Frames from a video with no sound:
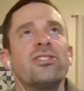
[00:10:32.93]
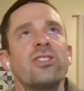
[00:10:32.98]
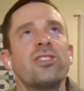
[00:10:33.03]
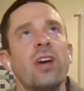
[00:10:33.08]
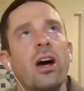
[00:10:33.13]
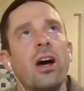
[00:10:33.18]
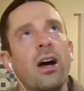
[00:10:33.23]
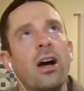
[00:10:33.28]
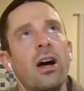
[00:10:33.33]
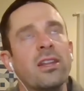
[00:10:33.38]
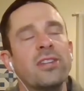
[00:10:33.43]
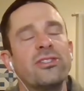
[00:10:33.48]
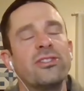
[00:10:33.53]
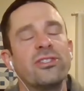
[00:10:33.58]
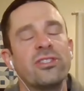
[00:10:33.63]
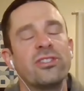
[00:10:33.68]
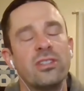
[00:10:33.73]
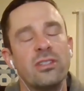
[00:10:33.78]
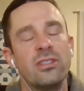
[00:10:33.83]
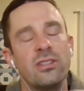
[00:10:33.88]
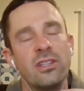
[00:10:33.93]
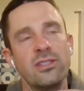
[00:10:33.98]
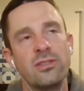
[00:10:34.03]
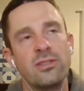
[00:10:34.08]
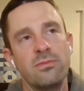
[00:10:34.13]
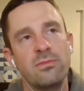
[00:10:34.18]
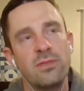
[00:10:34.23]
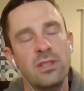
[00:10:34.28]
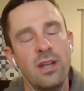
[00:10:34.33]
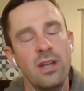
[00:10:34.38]
let's uh, let's
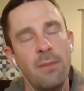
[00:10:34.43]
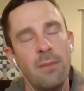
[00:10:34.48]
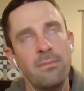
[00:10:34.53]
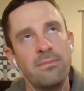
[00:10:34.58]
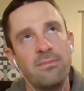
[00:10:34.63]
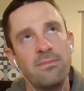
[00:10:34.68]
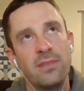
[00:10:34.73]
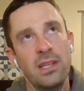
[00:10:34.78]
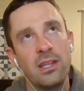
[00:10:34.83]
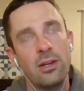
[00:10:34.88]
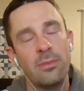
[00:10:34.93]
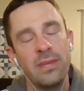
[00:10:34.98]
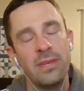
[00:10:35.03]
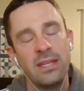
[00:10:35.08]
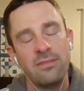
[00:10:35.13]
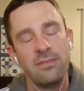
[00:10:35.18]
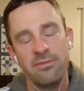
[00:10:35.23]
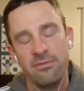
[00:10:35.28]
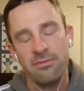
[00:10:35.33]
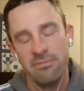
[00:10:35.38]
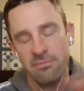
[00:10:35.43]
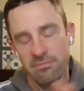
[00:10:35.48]
let's come a little bit